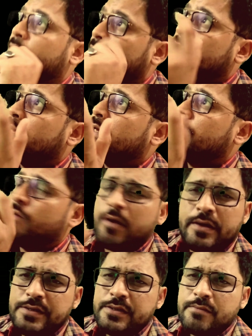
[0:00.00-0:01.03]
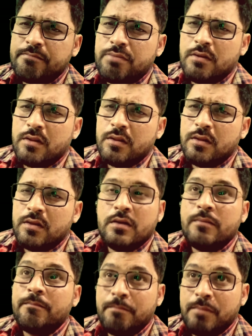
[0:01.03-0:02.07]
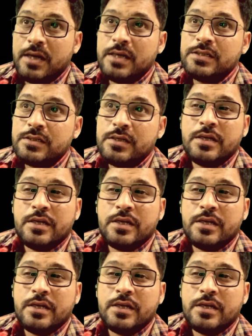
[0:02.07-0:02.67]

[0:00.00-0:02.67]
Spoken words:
Again, very simple, but